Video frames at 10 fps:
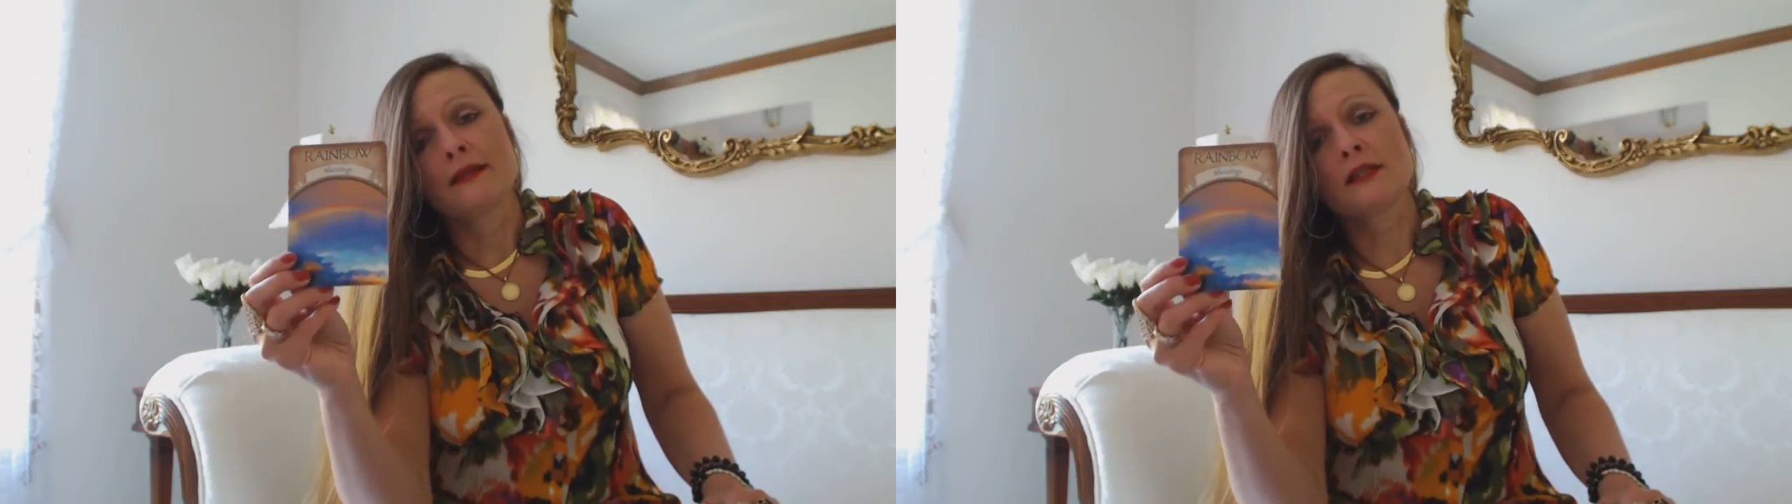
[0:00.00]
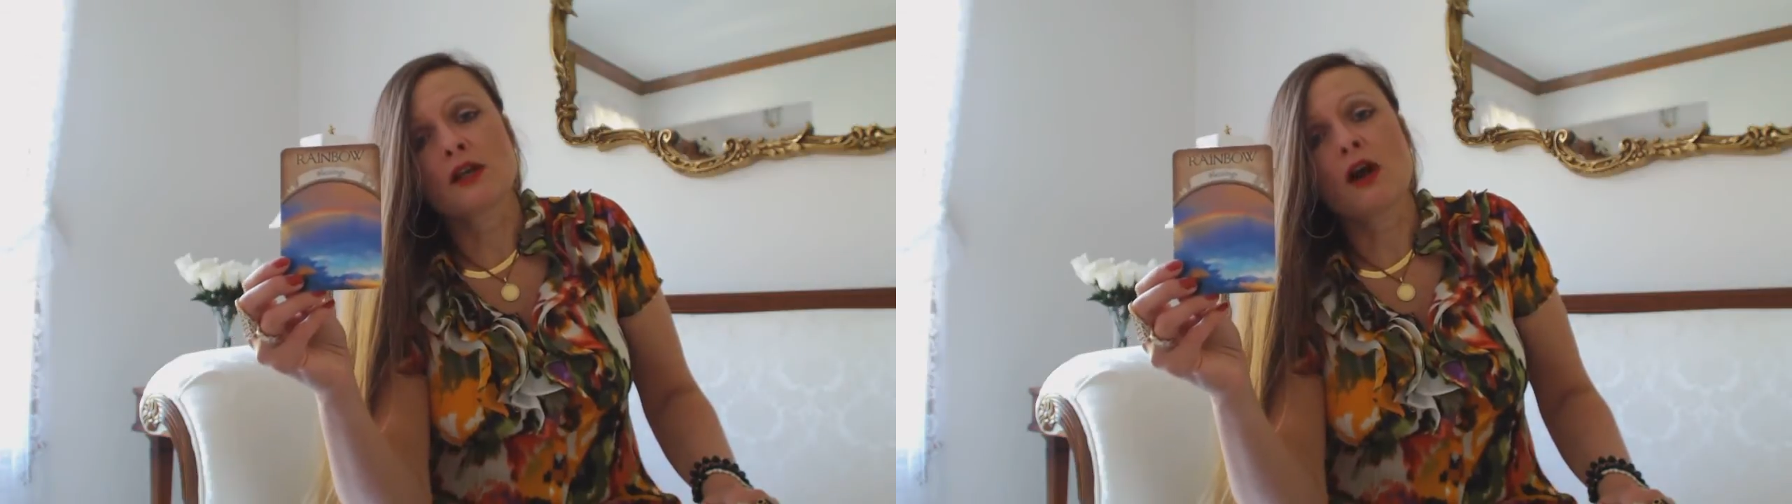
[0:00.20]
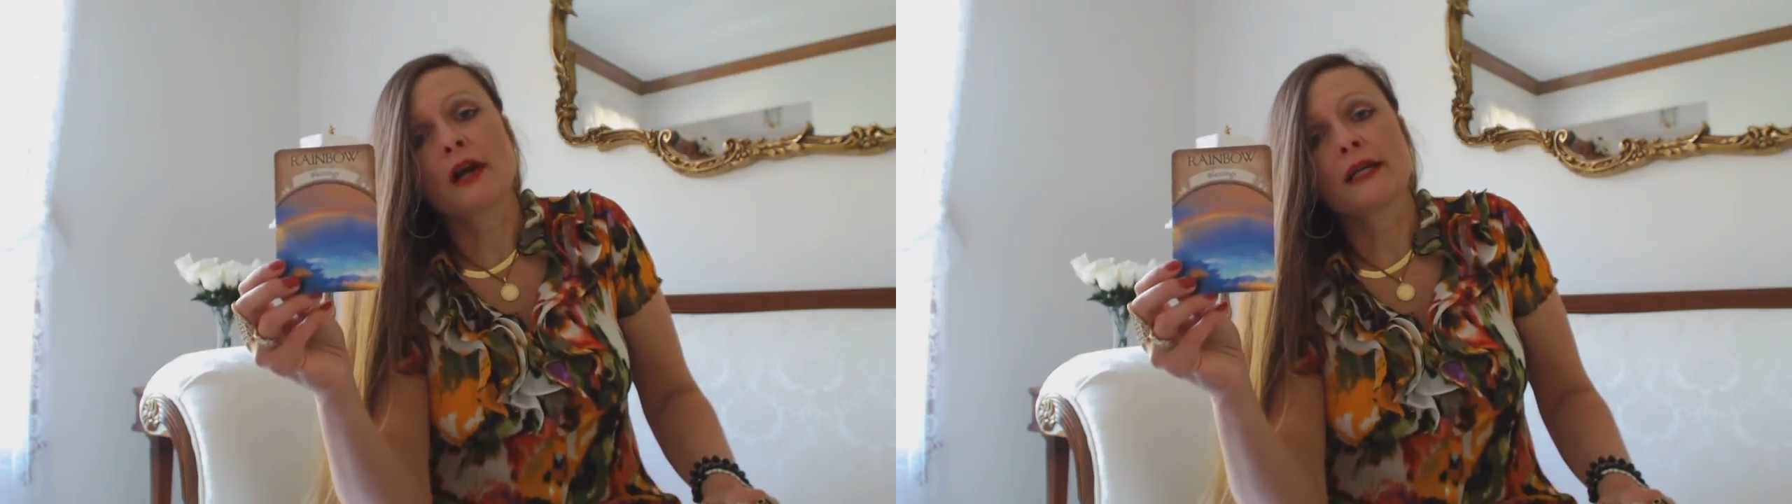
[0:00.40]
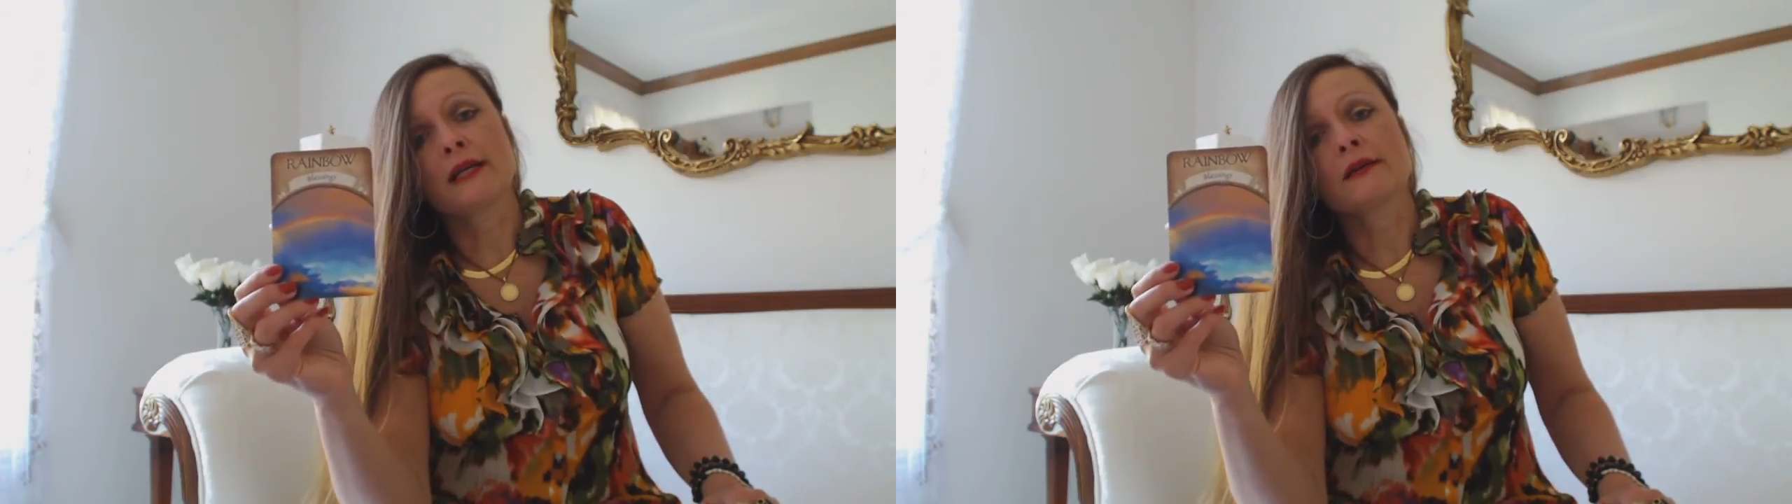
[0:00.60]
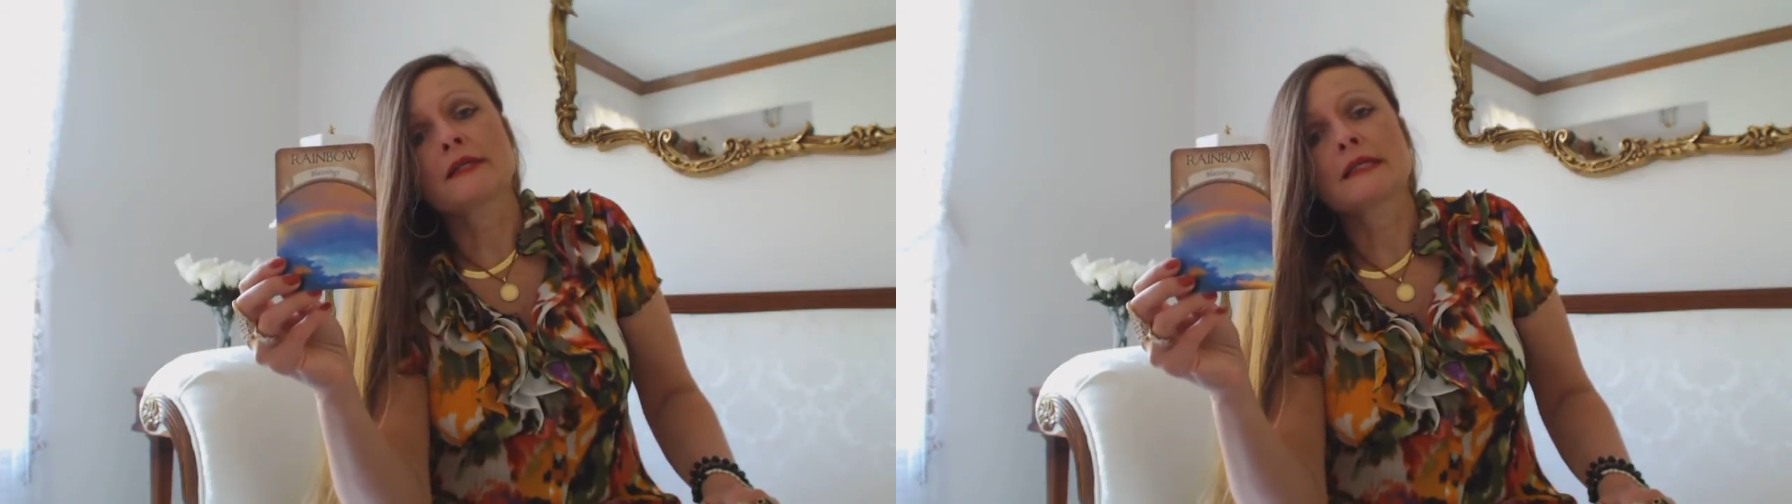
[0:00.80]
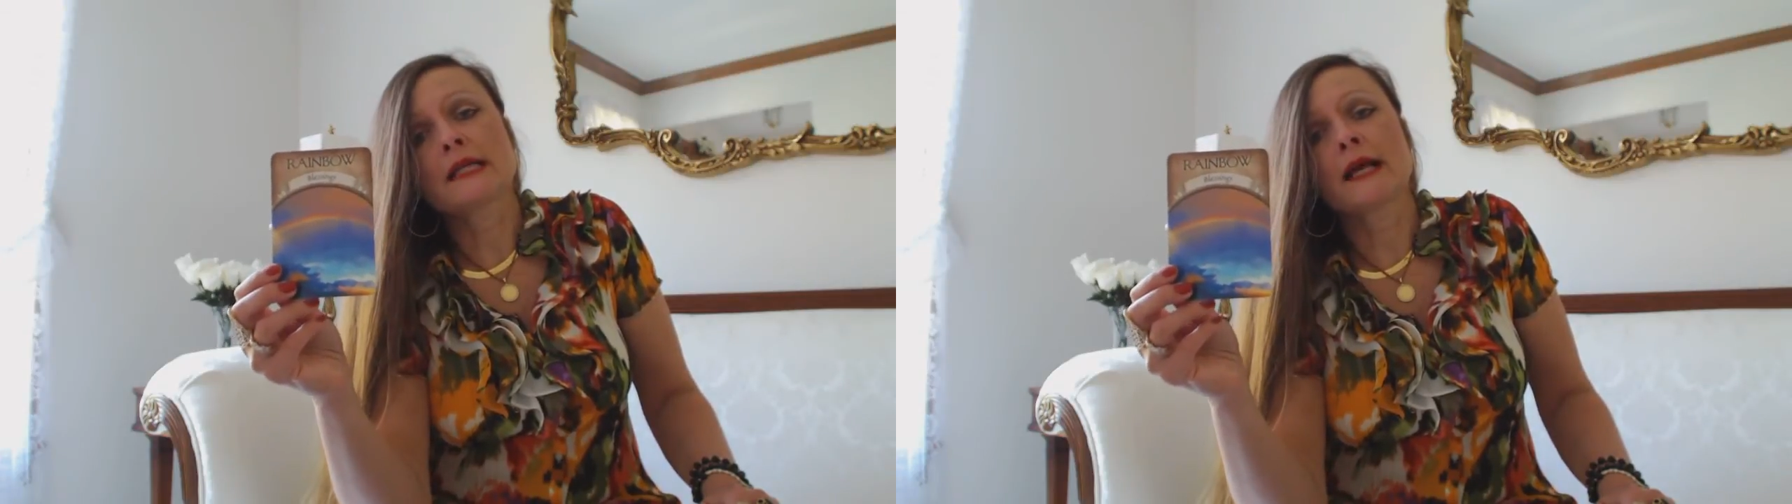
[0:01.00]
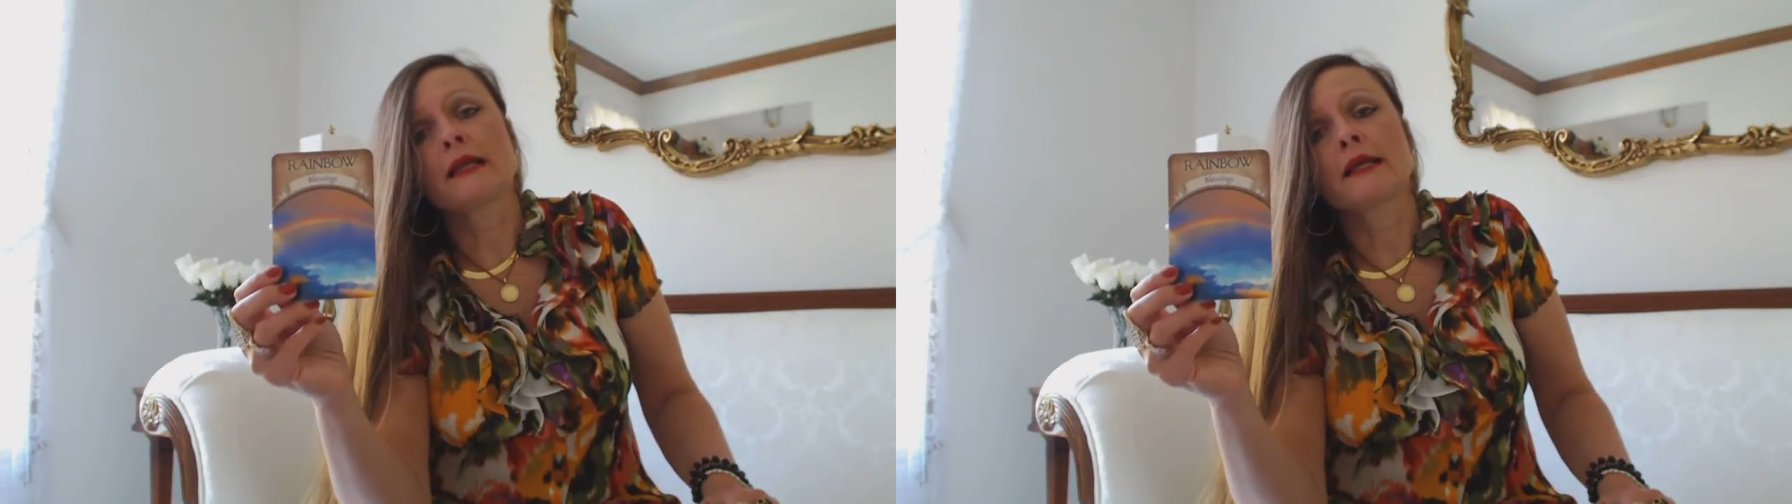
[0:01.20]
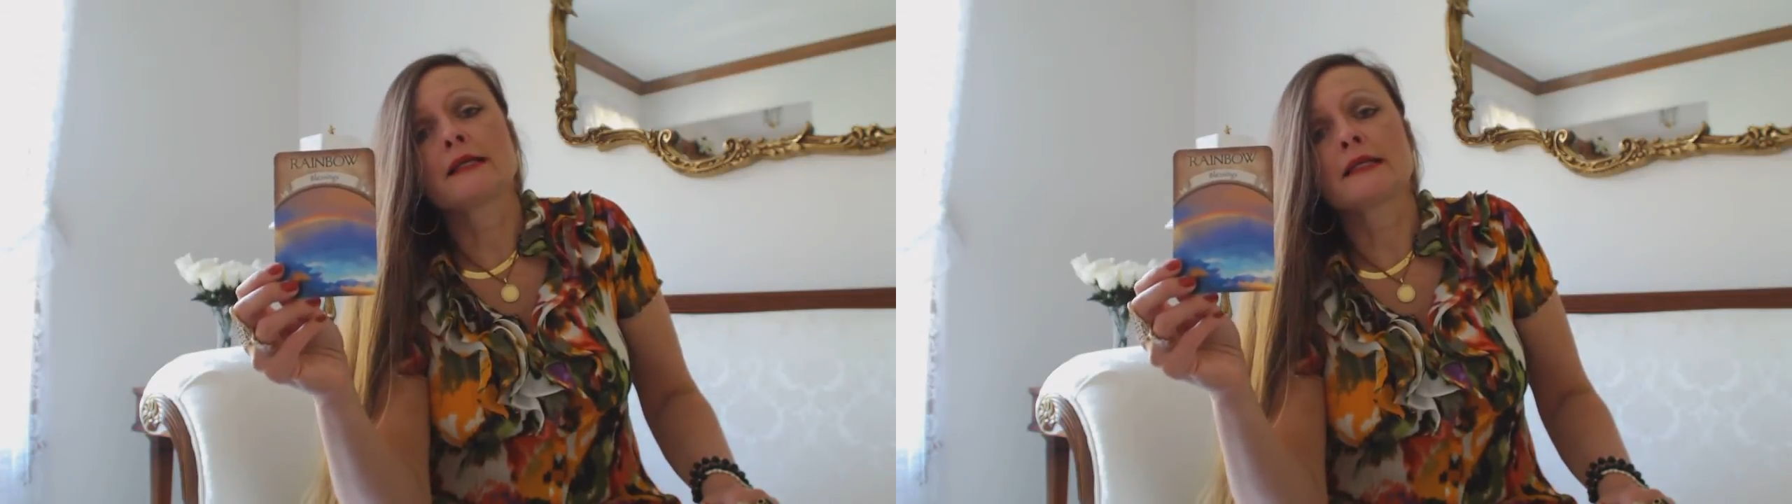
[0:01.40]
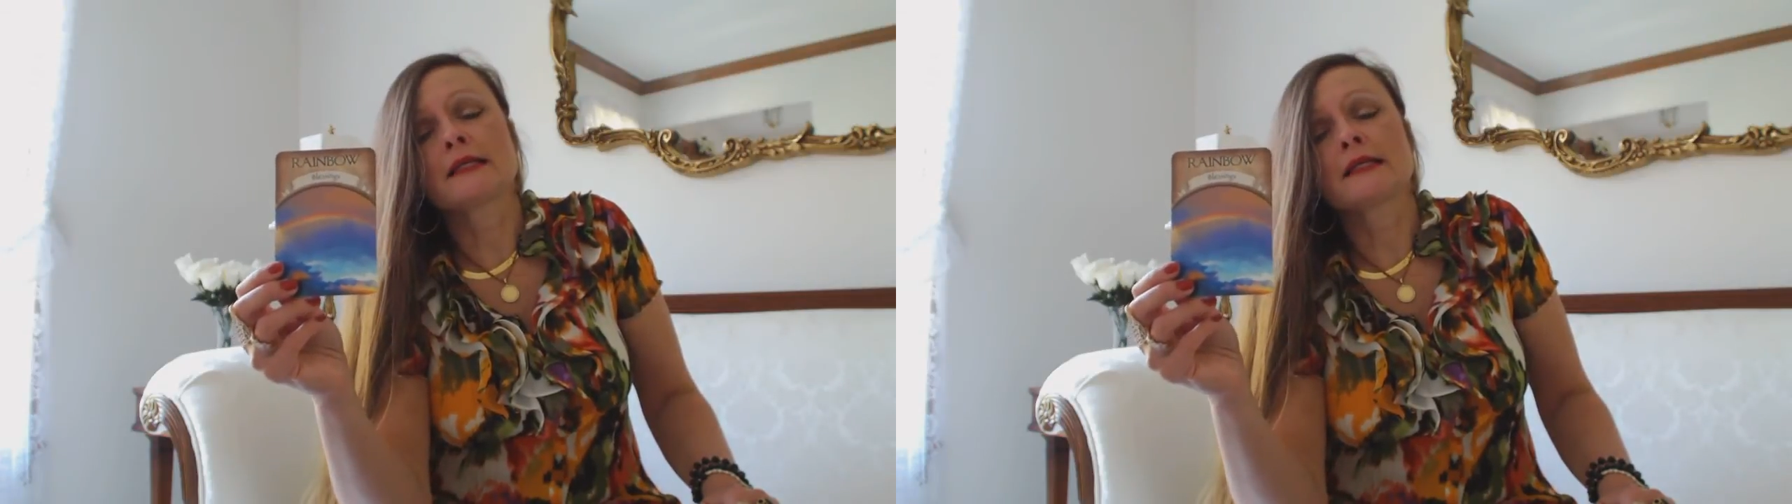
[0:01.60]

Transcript: This card here is telling us